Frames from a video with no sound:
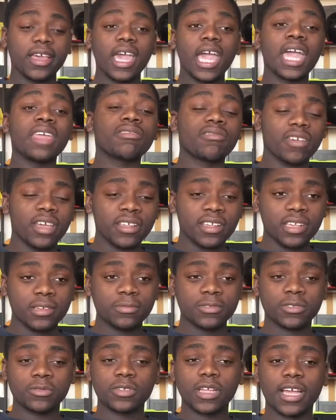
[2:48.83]
8th grade year
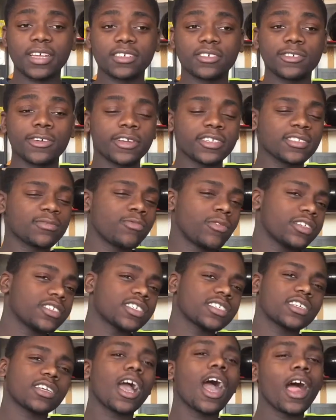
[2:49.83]
was when I joined this
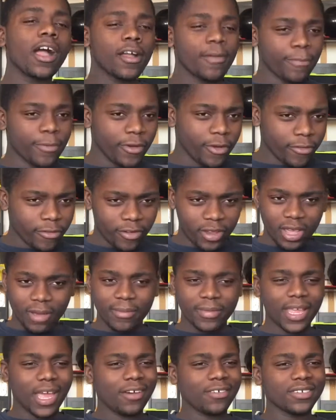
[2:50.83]
bunch of scholar
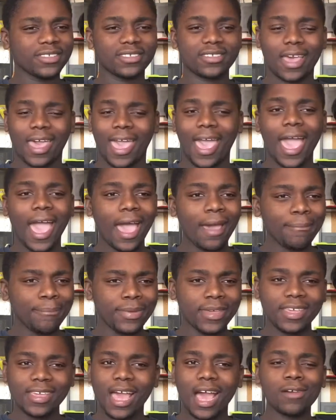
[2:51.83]
programs, and I was
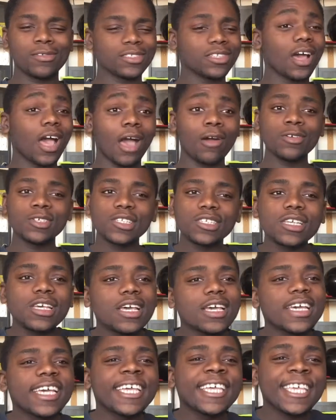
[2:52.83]
happy. I was
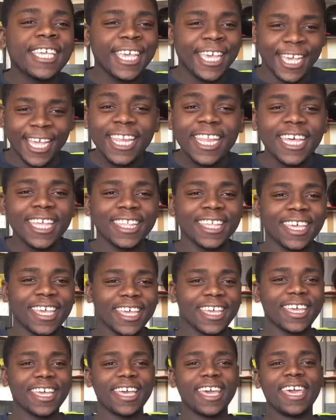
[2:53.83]
killing
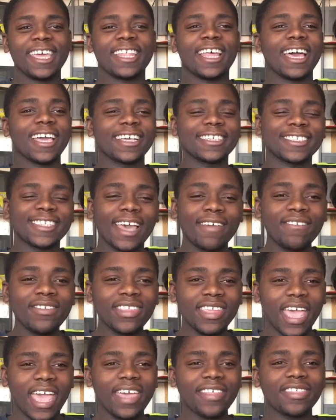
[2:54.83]
it. 7th
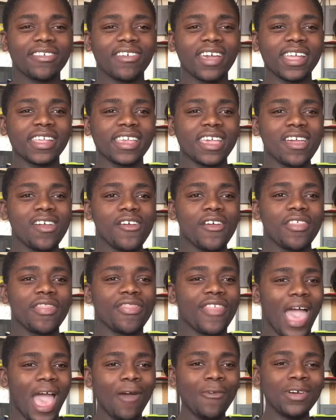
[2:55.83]
and 8th grade year,
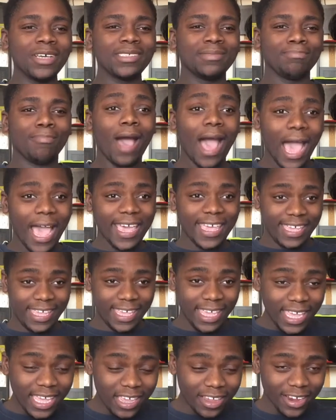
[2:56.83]
that was my
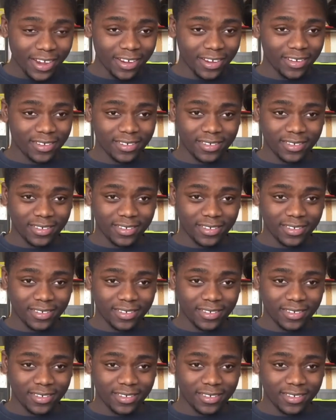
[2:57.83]
year